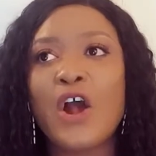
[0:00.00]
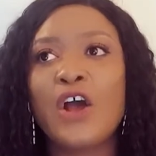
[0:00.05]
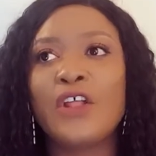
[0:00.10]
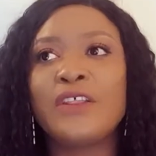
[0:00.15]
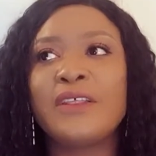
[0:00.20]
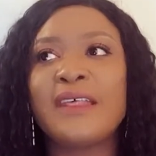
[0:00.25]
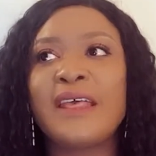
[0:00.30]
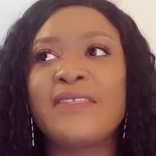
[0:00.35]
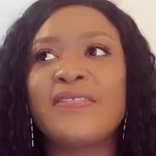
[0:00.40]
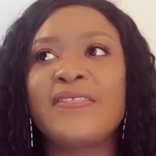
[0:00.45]

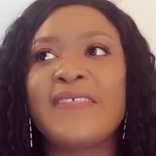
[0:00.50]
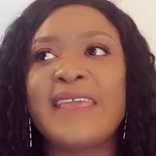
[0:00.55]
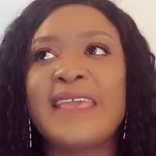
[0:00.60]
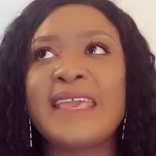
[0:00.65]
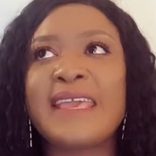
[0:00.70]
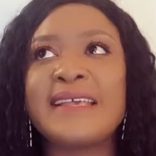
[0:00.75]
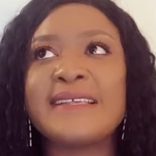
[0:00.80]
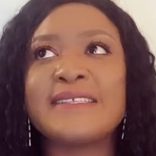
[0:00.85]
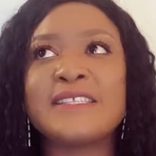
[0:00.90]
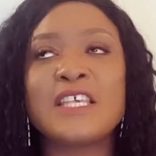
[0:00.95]
Another
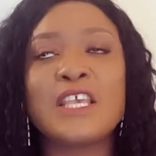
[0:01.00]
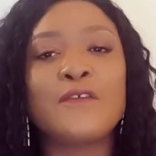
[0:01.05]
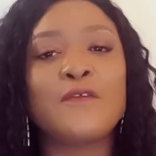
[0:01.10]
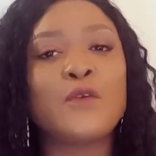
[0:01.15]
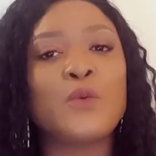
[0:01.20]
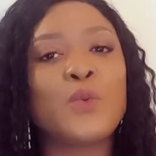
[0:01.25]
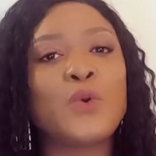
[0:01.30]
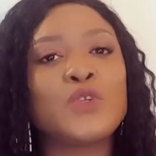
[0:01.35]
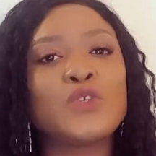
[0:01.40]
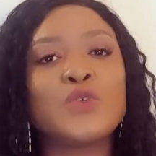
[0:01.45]
thing is, if
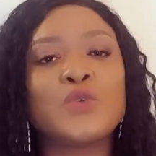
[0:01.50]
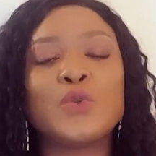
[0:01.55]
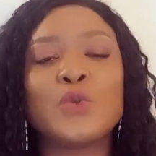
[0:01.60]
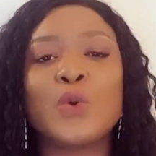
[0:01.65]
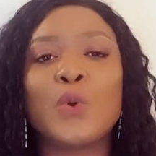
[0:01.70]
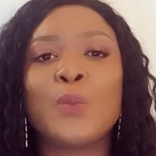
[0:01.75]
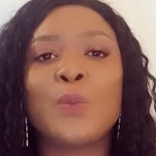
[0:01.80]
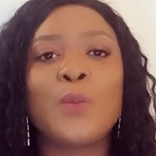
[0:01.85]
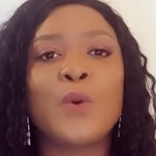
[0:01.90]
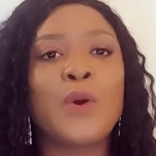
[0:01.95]
you want to
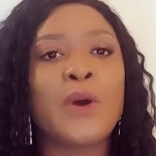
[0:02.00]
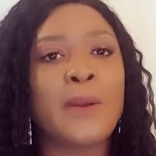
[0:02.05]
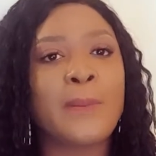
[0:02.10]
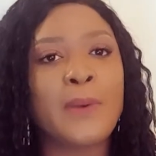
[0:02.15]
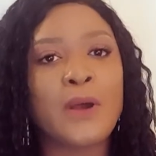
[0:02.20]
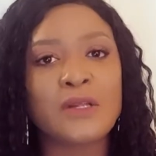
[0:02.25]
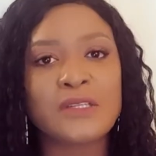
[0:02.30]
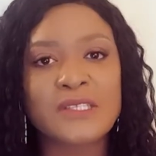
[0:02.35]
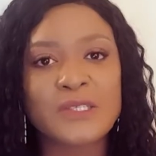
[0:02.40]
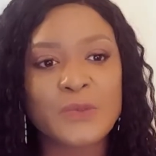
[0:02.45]
know more
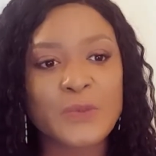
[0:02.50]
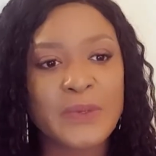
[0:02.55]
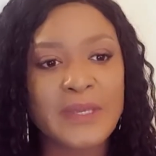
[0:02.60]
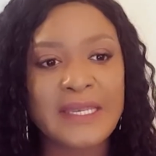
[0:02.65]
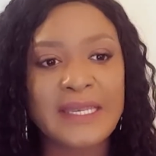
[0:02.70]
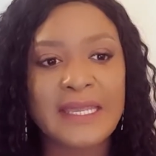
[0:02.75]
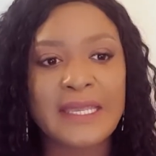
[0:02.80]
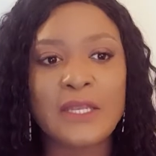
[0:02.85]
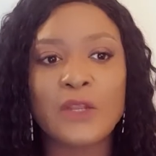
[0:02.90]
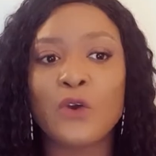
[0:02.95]
about
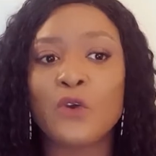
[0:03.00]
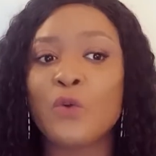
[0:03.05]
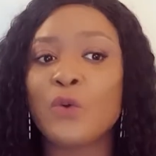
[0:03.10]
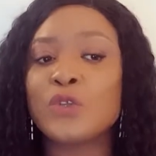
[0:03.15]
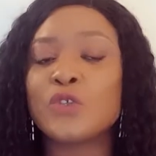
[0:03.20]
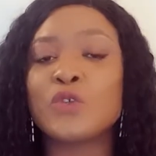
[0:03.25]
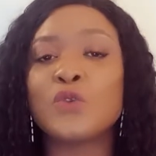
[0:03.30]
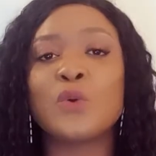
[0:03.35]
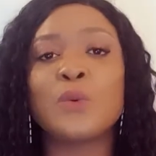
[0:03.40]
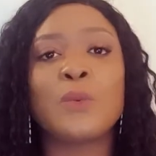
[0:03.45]
Sweden, or you
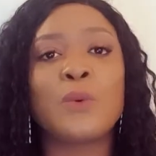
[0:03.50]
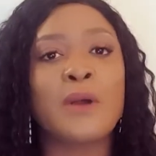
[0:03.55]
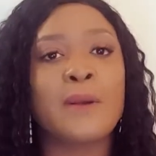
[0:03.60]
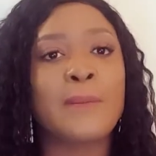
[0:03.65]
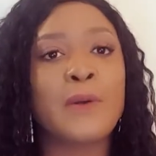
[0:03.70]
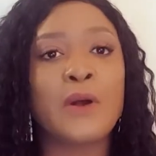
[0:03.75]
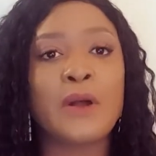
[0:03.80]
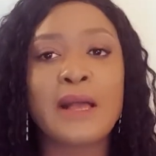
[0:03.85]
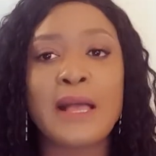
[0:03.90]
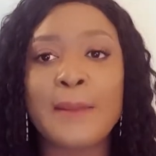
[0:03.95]
want to know more
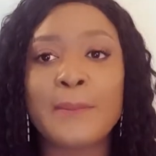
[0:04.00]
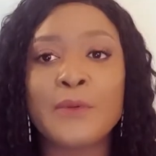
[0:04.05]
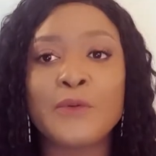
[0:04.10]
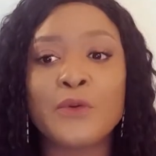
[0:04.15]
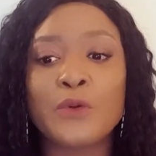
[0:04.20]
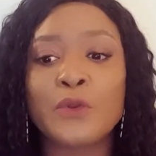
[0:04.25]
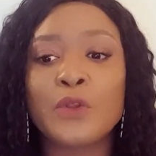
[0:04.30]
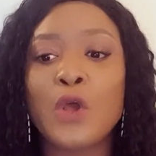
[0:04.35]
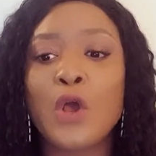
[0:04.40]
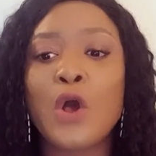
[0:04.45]
about
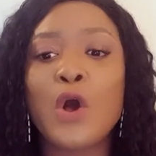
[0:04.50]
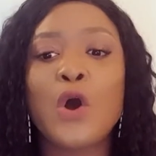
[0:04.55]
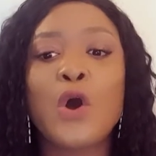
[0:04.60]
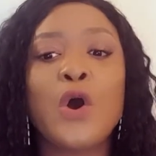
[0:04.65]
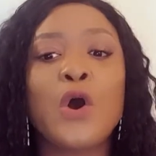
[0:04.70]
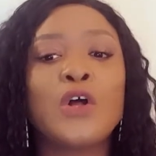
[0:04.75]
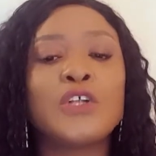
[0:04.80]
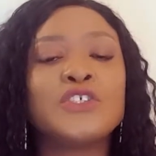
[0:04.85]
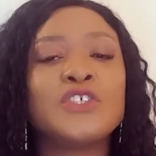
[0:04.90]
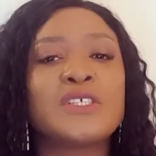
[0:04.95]
Cameroon,
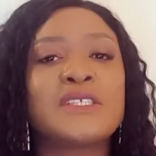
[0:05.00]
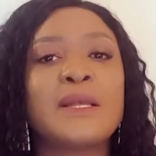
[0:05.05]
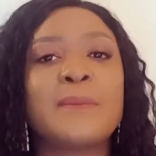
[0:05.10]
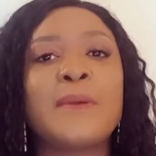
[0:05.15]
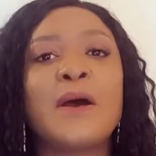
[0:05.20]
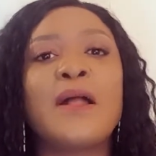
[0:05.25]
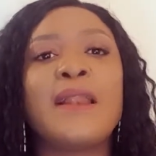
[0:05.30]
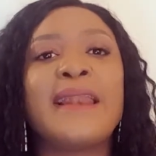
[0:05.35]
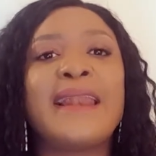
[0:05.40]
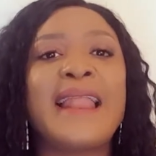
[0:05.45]
or just
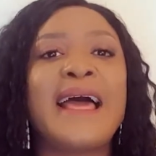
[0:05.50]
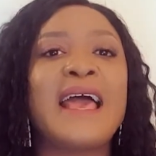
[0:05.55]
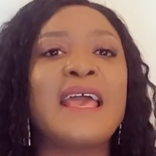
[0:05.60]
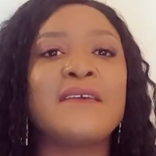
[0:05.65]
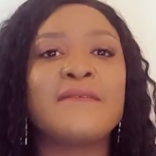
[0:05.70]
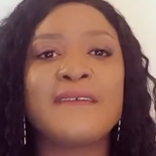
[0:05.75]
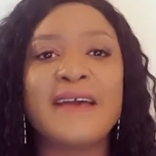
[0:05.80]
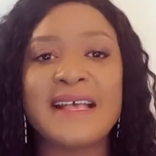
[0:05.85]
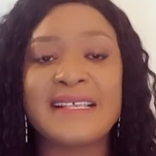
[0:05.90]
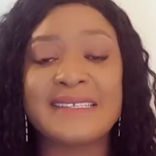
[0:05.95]
about
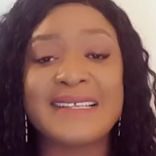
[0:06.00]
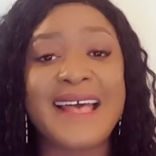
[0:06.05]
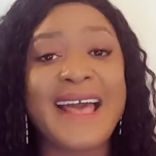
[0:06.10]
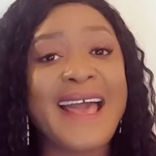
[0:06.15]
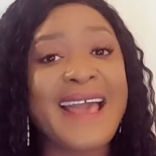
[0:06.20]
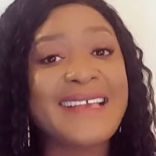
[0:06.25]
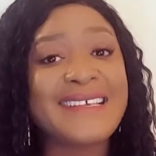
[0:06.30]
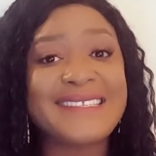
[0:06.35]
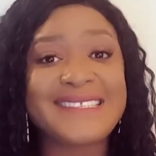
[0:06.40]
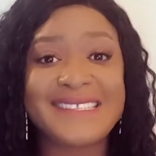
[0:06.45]
life as
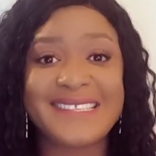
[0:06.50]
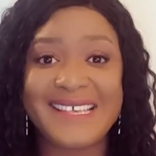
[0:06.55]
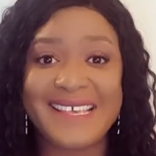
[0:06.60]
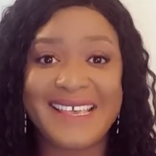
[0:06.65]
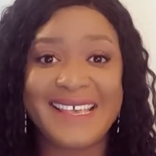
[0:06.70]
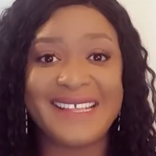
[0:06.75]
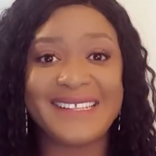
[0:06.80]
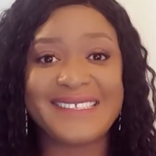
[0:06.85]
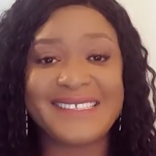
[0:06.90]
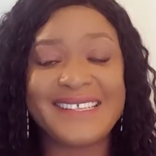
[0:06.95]
I
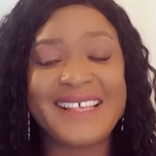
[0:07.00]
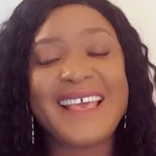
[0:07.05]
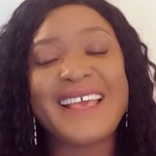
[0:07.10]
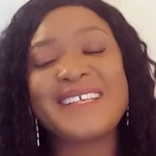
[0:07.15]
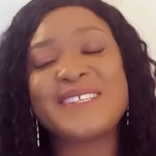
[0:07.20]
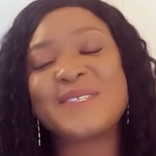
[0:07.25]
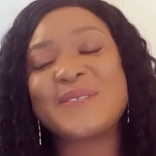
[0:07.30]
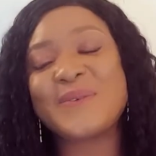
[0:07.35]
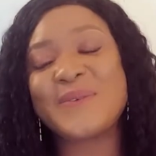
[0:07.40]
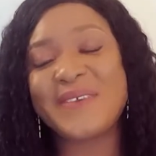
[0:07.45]
see it.
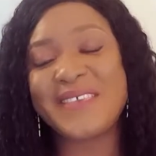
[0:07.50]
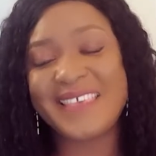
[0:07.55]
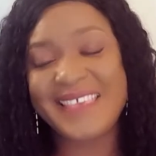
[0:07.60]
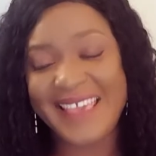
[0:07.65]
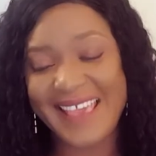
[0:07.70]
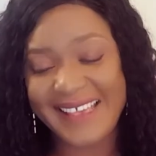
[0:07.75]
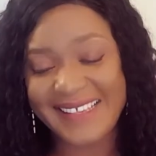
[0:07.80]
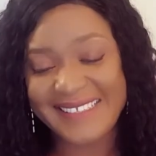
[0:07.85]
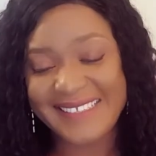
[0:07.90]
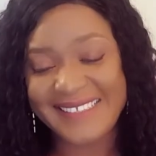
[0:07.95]
So
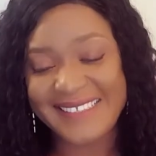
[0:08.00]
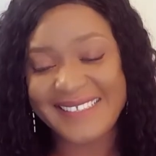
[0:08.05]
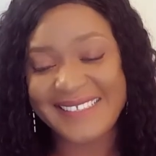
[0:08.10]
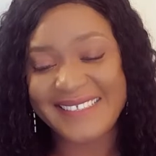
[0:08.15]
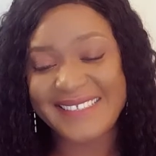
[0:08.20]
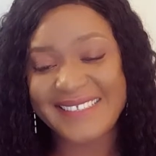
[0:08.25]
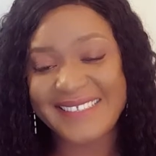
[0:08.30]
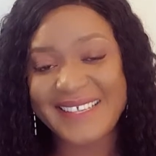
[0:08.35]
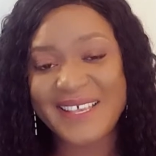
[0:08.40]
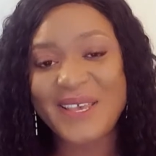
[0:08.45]

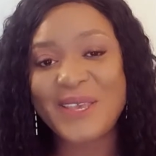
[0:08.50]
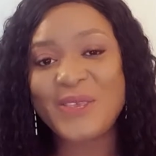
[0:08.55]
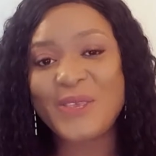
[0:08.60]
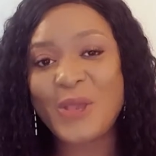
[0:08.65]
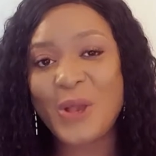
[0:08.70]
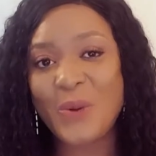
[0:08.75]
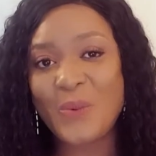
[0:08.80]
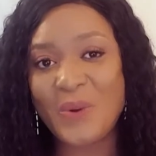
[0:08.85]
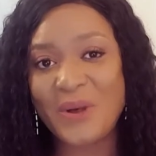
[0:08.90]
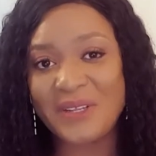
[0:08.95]
yes,
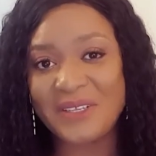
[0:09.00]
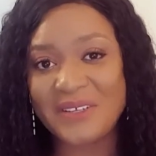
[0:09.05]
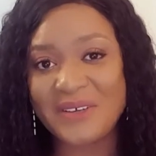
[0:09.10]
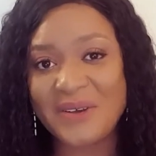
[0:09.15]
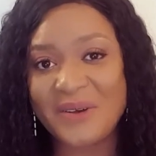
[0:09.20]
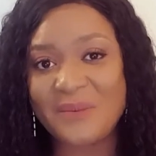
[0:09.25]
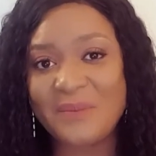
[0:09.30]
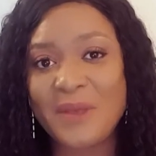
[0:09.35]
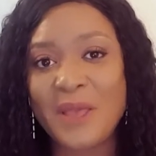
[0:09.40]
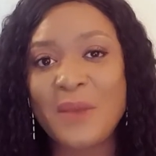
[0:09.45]
you're
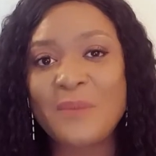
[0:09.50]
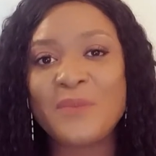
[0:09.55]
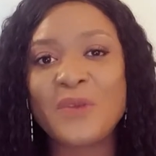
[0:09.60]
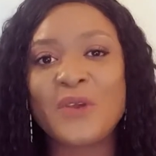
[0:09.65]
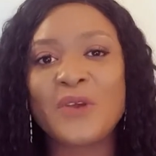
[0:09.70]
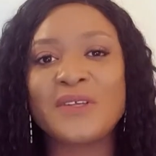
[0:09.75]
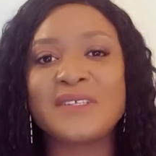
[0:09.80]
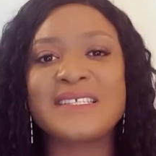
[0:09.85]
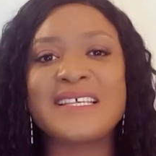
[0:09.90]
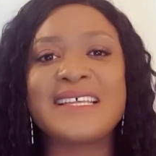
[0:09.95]
welcome,
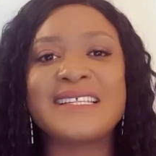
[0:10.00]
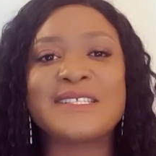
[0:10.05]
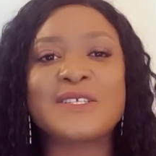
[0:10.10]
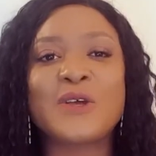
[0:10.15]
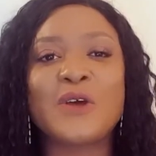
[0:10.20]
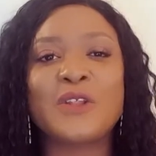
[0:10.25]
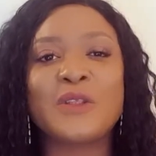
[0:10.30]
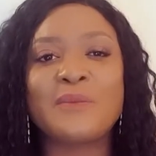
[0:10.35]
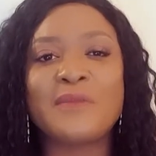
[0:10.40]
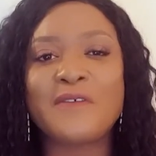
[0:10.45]
because it's
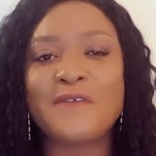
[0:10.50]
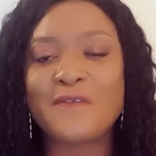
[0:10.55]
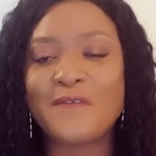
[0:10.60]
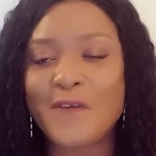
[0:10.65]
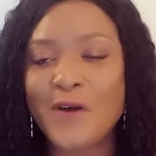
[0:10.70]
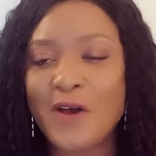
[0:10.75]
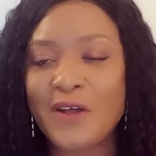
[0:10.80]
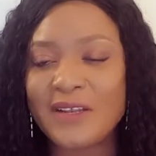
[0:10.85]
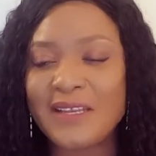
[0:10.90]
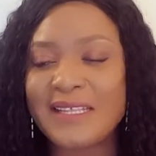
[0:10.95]
going to be
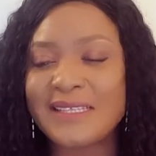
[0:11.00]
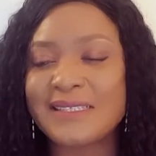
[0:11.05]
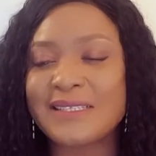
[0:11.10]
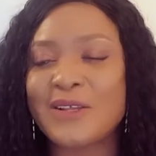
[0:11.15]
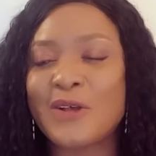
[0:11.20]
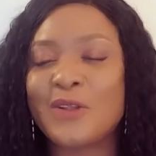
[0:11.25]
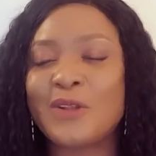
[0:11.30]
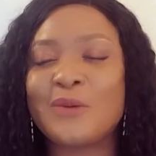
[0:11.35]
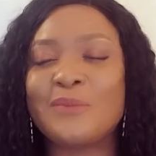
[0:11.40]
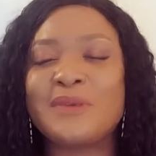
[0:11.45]
fun. It's
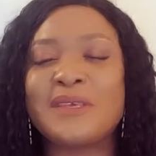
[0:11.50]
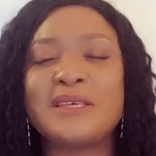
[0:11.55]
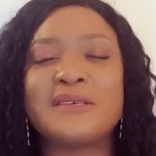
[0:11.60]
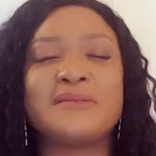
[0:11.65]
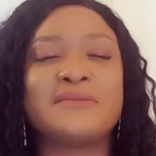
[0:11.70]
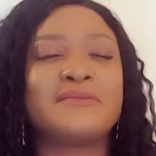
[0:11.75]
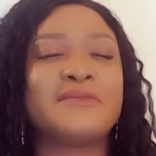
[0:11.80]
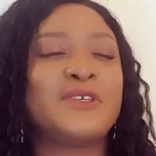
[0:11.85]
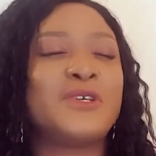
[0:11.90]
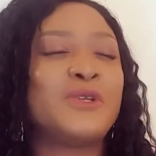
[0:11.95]
going to
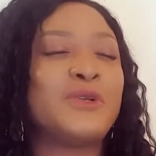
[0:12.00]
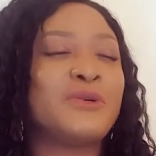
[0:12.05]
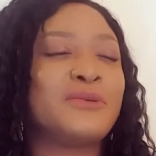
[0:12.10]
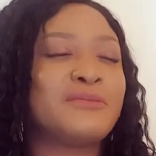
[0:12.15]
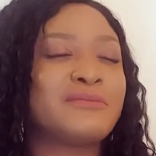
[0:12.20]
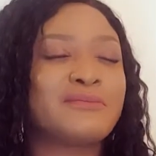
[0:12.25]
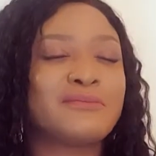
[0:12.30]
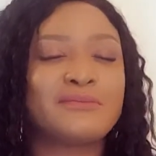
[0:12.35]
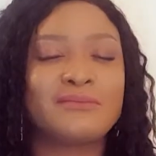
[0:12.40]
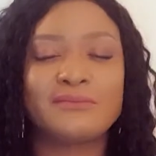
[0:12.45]
be, you know,